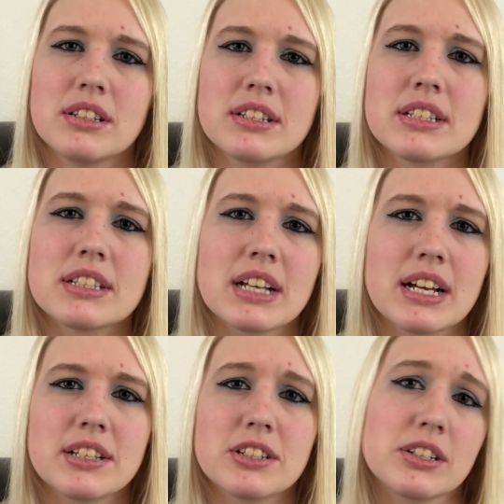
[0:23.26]
since
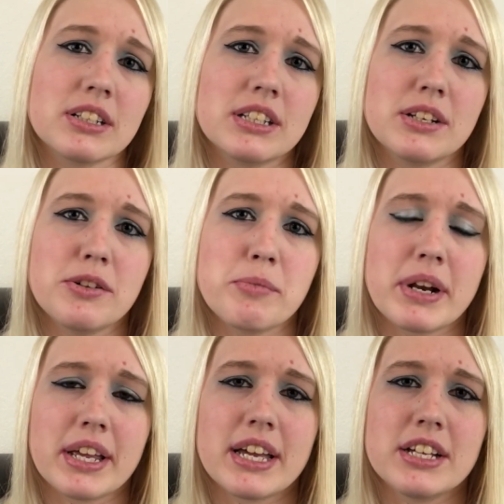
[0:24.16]
I started the new
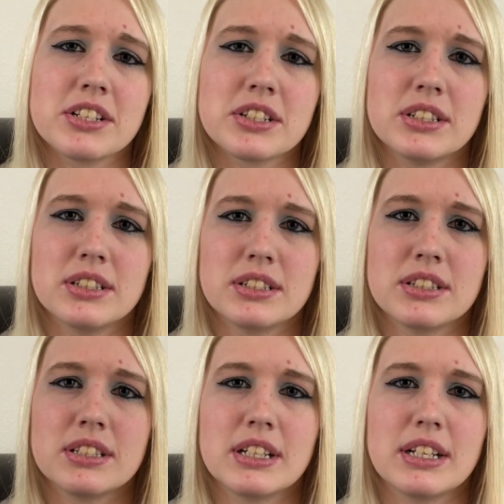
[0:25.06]

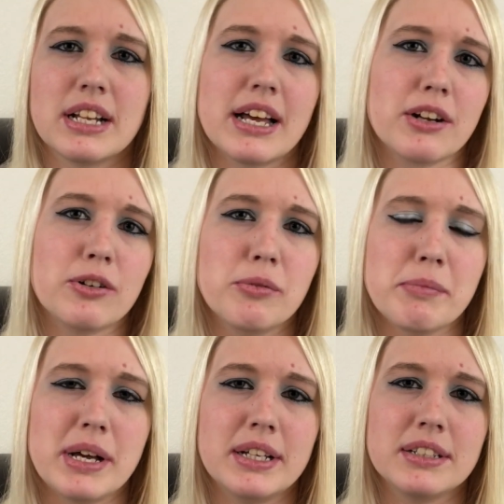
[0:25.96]
medications and at-home
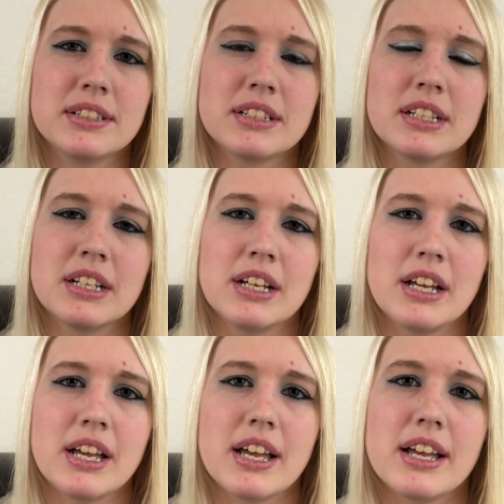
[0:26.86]
meds.
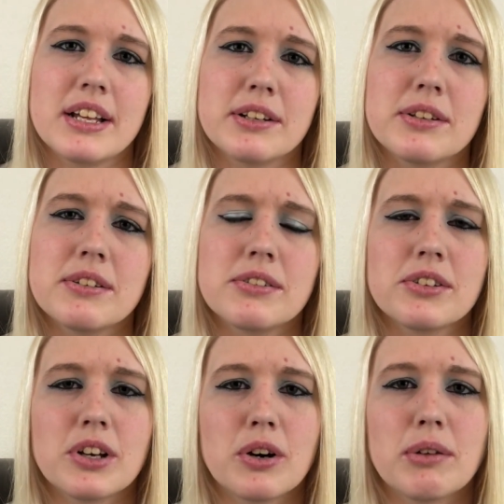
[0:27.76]
And
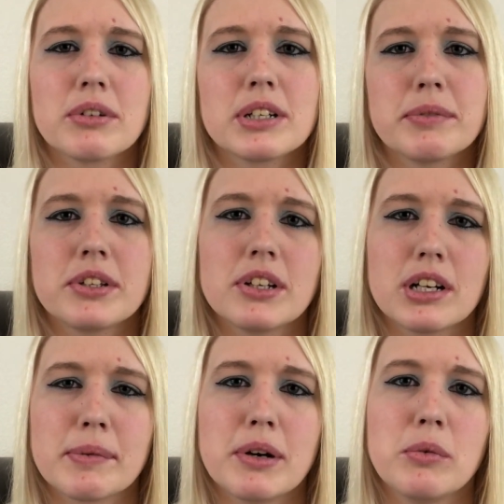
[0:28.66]
so I'm going to
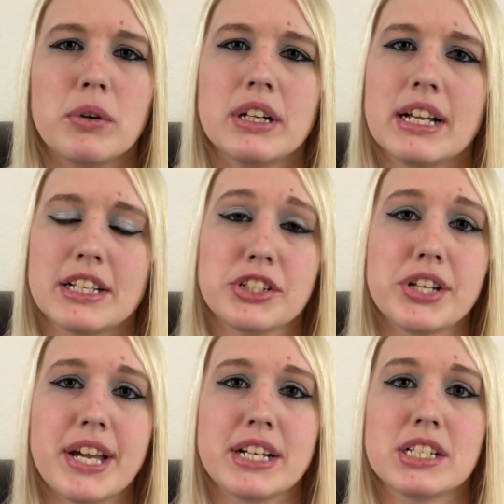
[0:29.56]
talk about what has
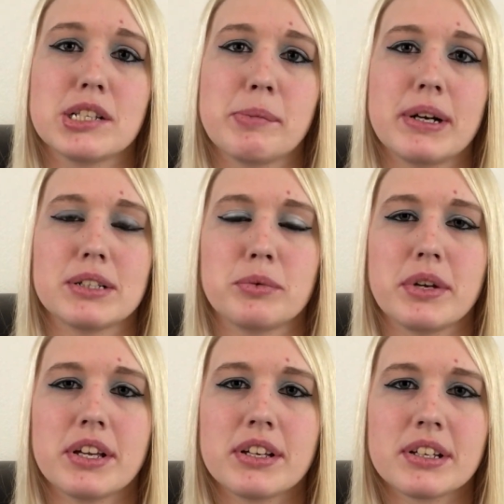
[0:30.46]
changed in the past
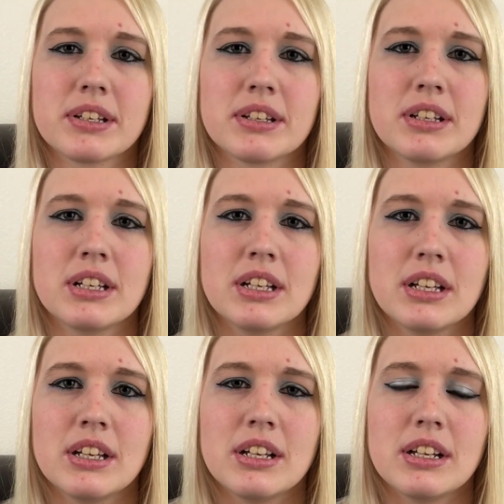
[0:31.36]
week.
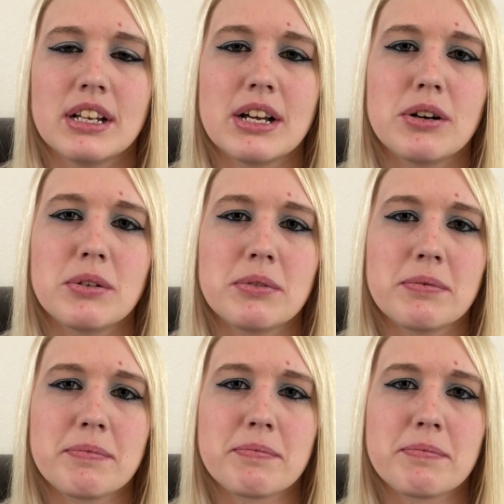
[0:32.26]
Now,